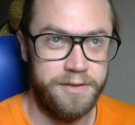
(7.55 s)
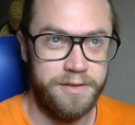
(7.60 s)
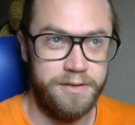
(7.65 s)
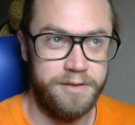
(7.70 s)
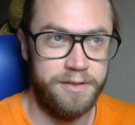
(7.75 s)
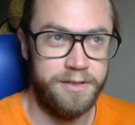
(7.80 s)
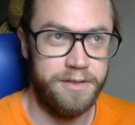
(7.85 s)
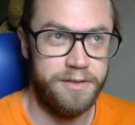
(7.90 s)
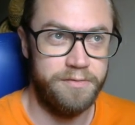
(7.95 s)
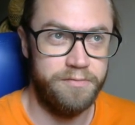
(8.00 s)

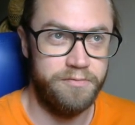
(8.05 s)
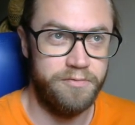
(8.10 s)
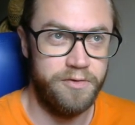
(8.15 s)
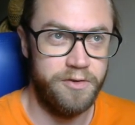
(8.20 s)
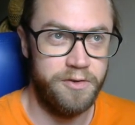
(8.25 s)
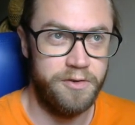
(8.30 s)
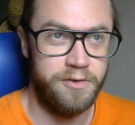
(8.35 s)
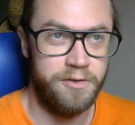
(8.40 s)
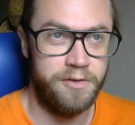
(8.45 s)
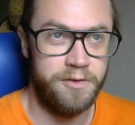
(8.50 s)
the
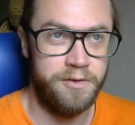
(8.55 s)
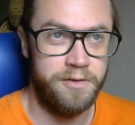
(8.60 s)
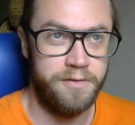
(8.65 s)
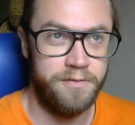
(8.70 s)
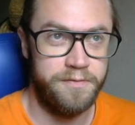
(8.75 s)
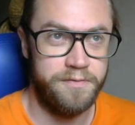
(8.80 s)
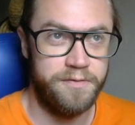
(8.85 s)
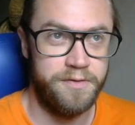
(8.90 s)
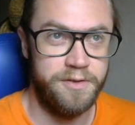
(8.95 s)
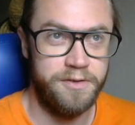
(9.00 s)
raw
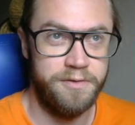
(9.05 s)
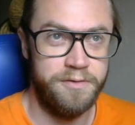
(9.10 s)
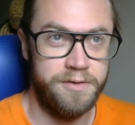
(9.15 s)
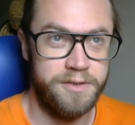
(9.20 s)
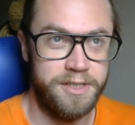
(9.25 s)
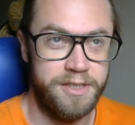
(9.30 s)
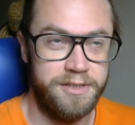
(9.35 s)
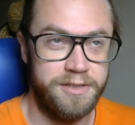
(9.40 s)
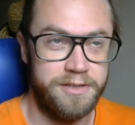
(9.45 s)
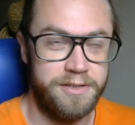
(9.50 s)
Fuse
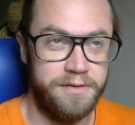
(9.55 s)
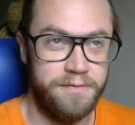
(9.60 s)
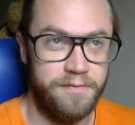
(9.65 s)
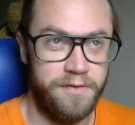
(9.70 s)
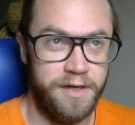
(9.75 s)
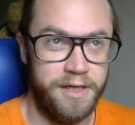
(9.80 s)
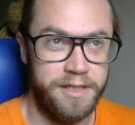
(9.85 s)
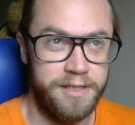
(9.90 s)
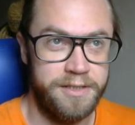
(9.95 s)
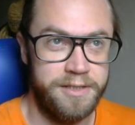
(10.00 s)

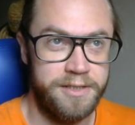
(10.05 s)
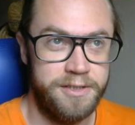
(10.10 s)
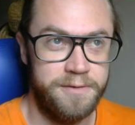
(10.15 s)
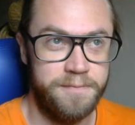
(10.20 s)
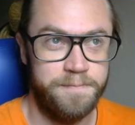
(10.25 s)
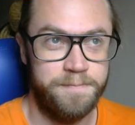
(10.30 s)
interface.